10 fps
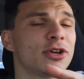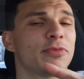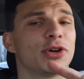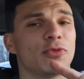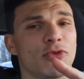
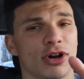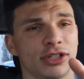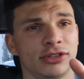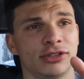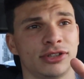compared to
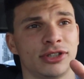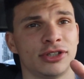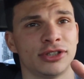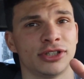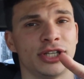one
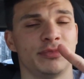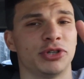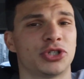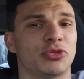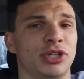in
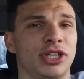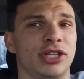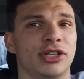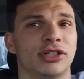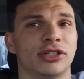
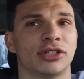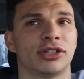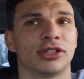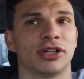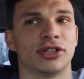between
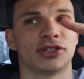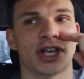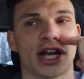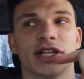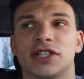
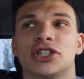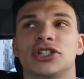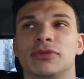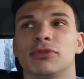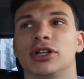Saturday
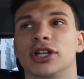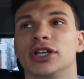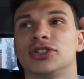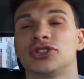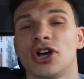session and
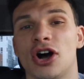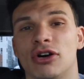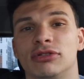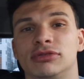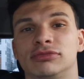Monday.
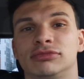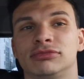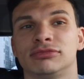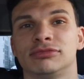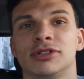So
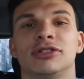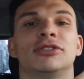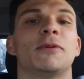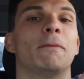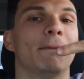
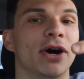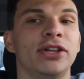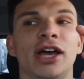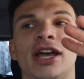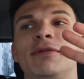
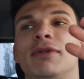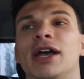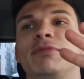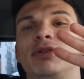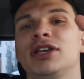Monday
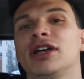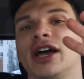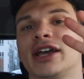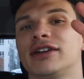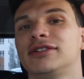might be
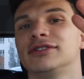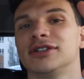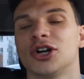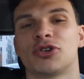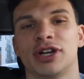like
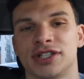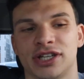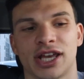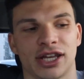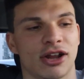a
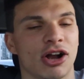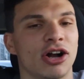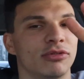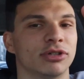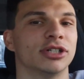crazy day, knock
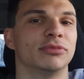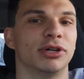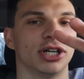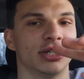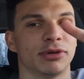on wood,
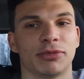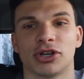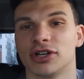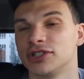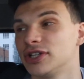but it might be
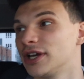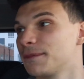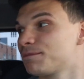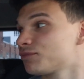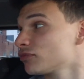a crazy
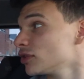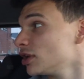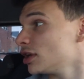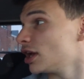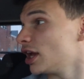day.
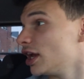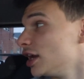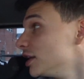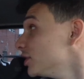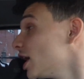
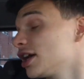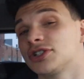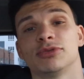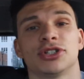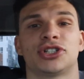And yeah,
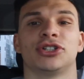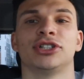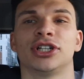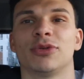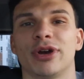so we're just
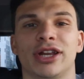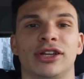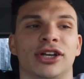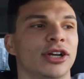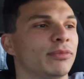chilling here,
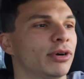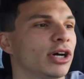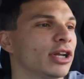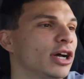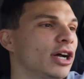waiting here.
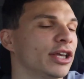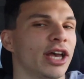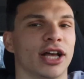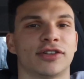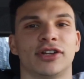But
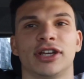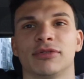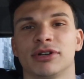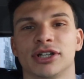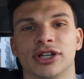yeah,
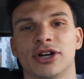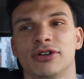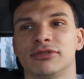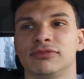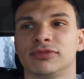today we're gonna
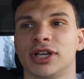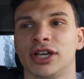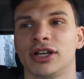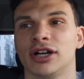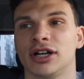go
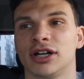hit